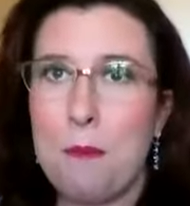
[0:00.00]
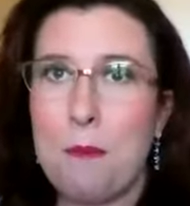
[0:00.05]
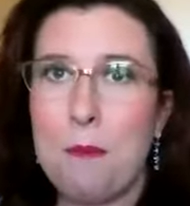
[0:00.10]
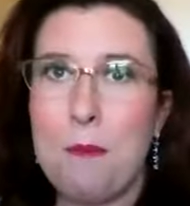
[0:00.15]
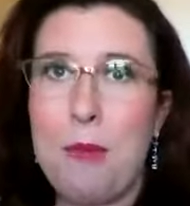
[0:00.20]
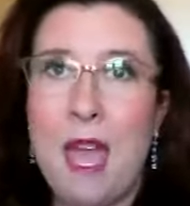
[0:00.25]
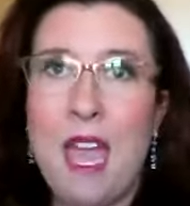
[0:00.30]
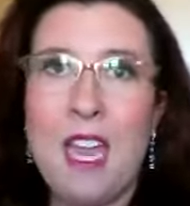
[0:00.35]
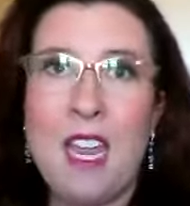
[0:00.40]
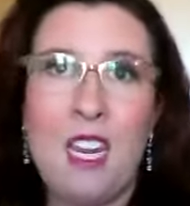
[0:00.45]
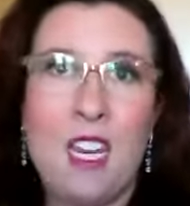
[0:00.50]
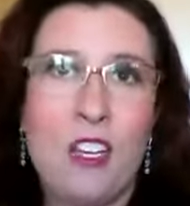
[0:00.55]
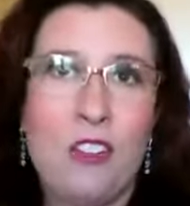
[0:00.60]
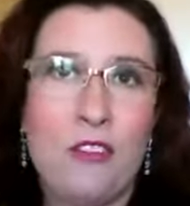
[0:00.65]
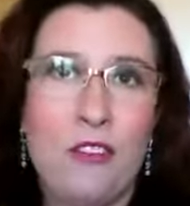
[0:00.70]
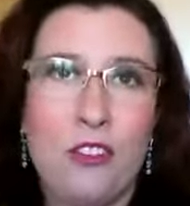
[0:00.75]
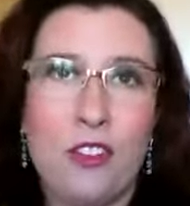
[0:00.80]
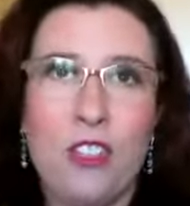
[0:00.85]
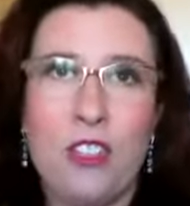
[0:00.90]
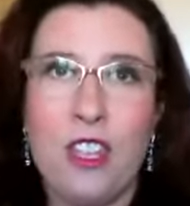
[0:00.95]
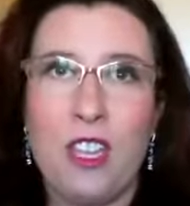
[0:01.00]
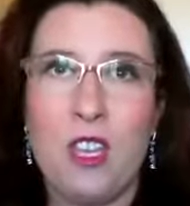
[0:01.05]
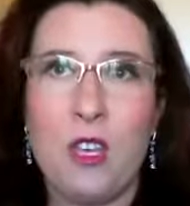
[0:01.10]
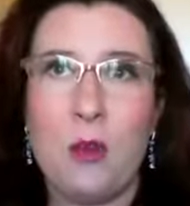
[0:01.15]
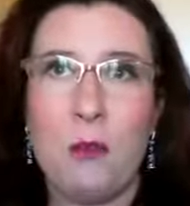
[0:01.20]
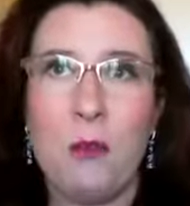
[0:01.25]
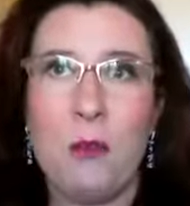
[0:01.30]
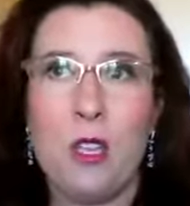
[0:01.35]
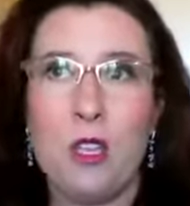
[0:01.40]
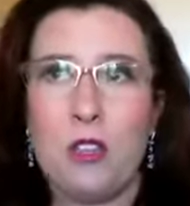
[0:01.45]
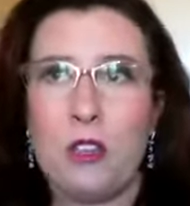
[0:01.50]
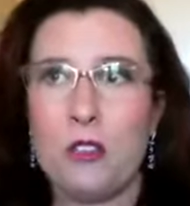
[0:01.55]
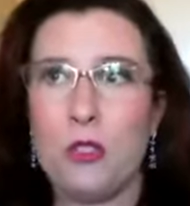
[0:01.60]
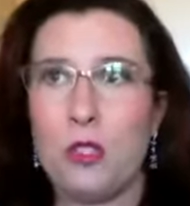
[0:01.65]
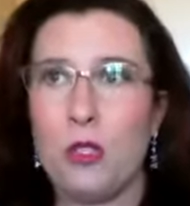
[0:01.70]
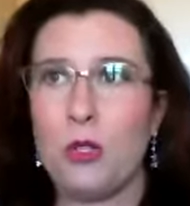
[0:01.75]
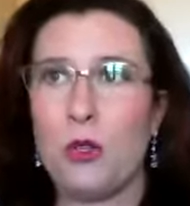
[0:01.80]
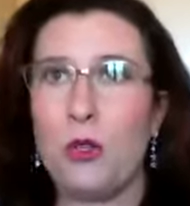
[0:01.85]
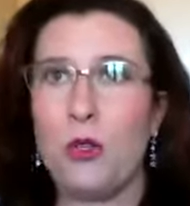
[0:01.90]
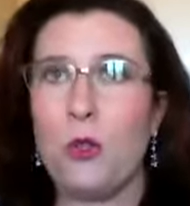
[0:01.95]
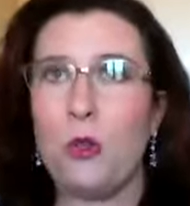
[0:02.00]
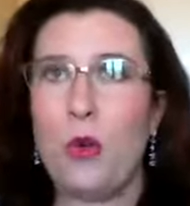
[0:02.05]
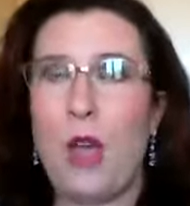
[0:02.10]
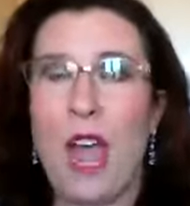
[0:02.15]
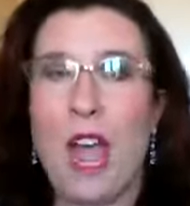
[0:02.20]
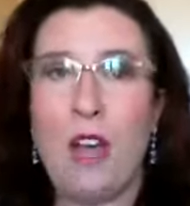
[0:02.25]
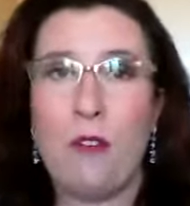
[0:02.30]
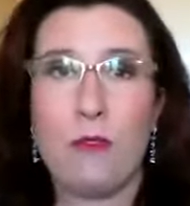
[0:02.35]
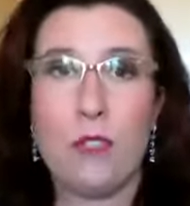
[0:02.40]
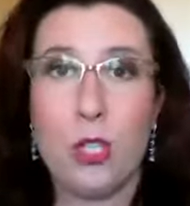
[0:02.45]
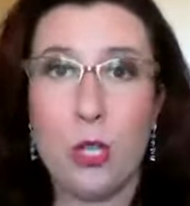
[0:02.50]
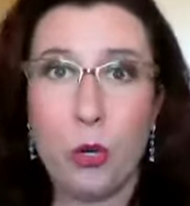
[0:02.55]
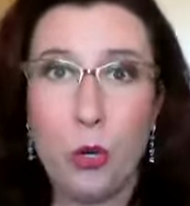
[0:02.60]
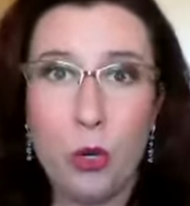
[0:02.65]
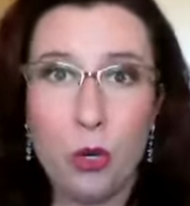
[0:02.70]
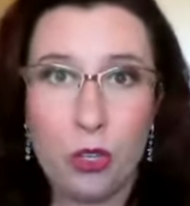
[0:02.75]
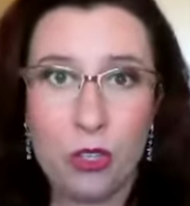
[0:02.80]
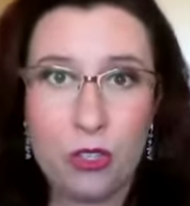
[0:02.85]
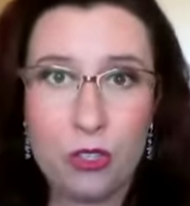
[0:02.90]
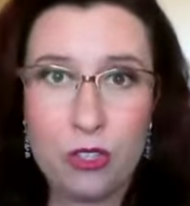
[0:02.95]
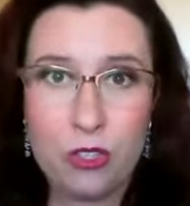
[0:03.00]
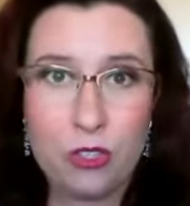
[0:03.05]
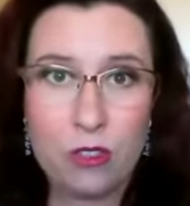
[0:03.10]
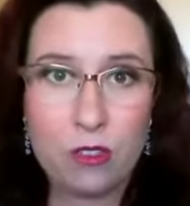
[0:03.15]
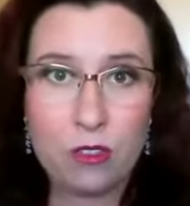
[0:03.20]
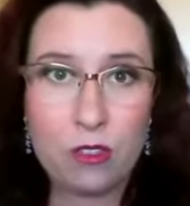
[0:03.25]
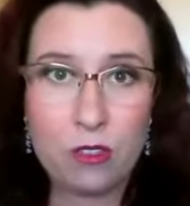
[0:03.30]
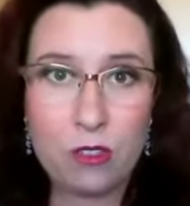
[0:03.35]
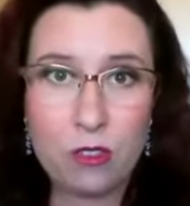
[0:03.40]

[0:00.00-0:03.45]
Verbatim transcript: paying for them to have tutors